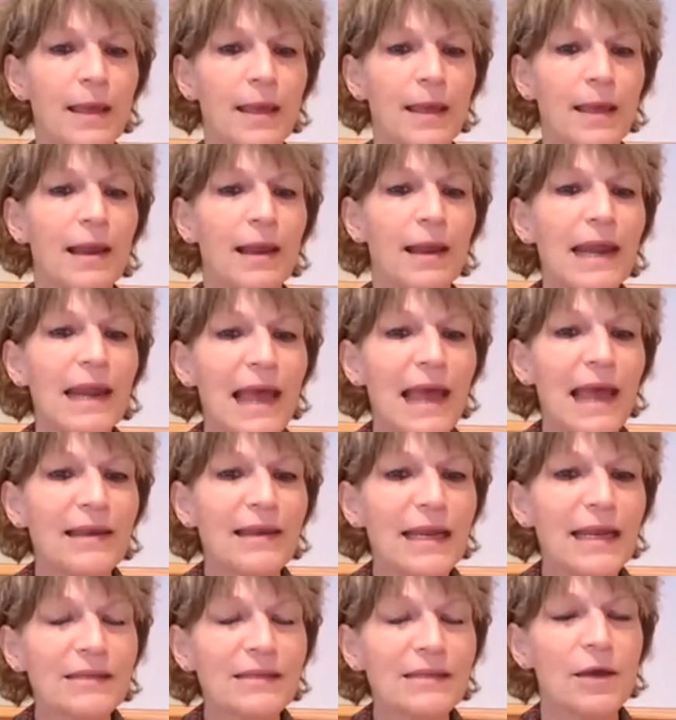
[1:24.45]

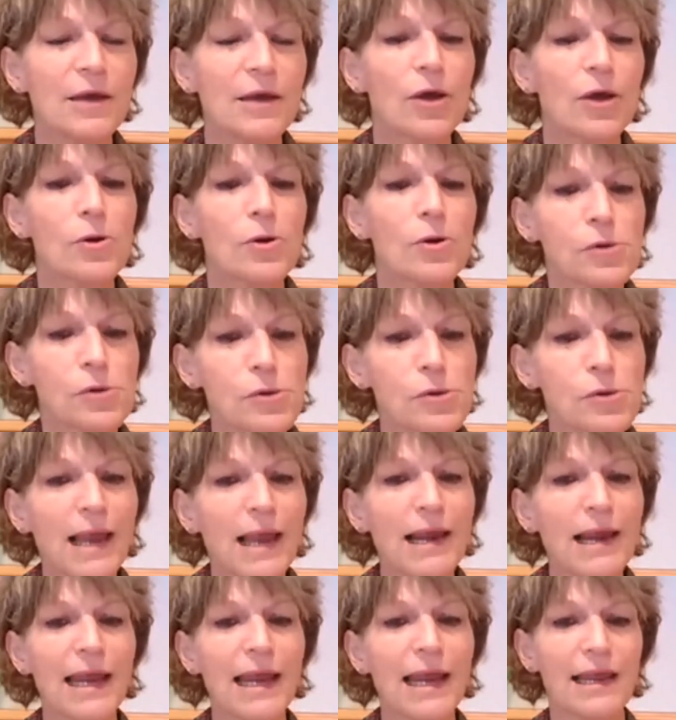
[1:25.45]
Leonid
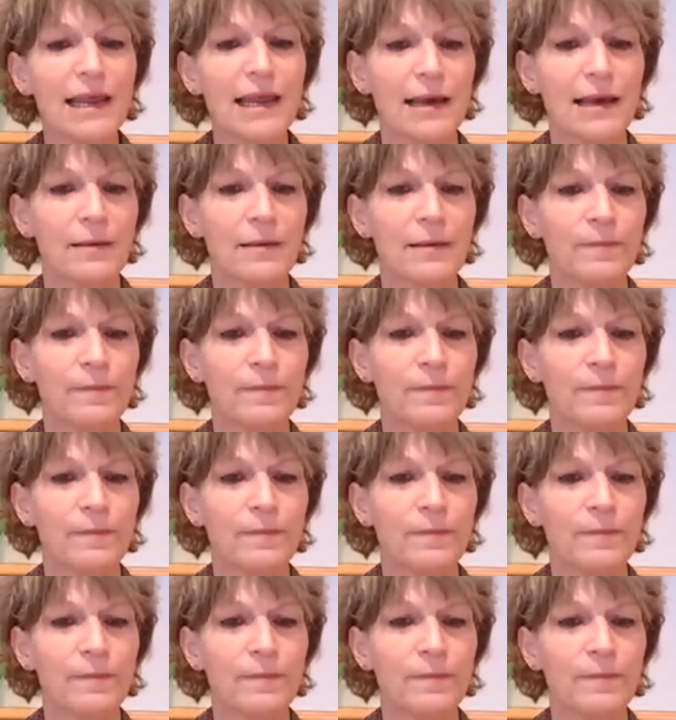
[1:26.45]
Zudalenka;